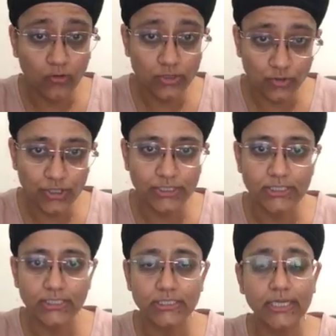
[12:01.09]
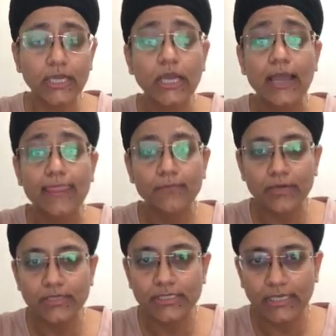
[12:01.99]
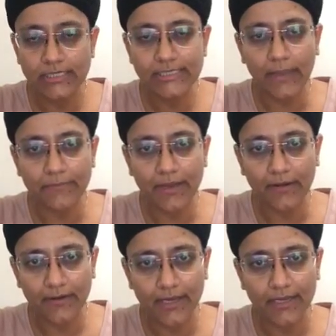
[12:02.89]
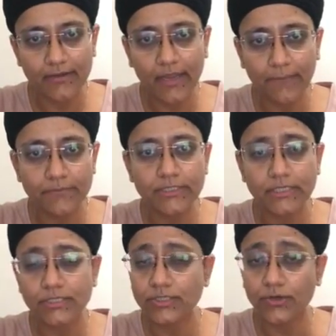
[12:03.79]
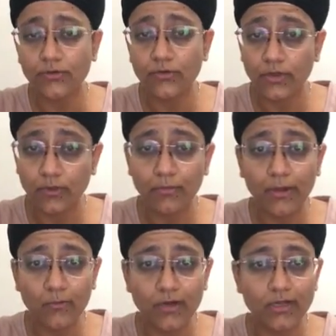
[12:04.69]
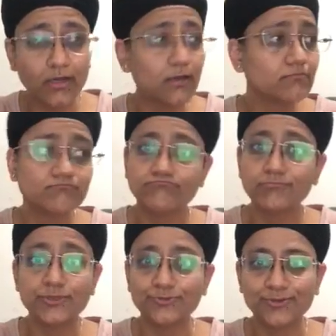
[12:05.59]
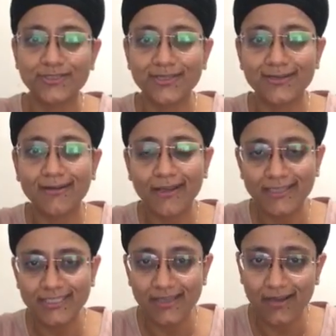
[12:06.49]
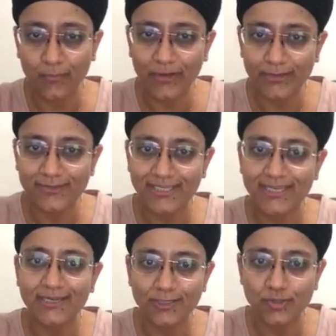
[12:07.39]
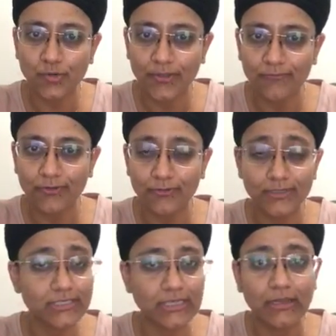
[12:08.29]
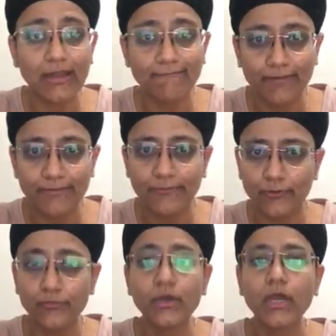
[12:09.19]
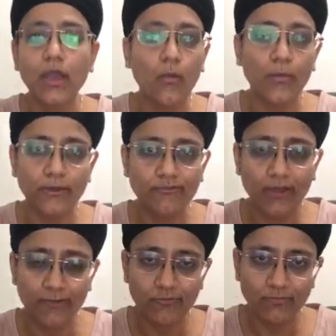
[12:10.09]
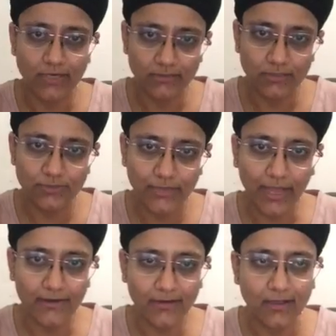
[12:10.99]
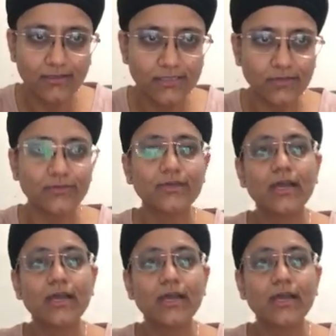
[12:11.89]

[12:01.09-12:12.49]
social distancing. The middle seat is kept empty. So you might want to choose a nice window seat and enjoy the view. It's a lovely view when you fly from London to Canada. So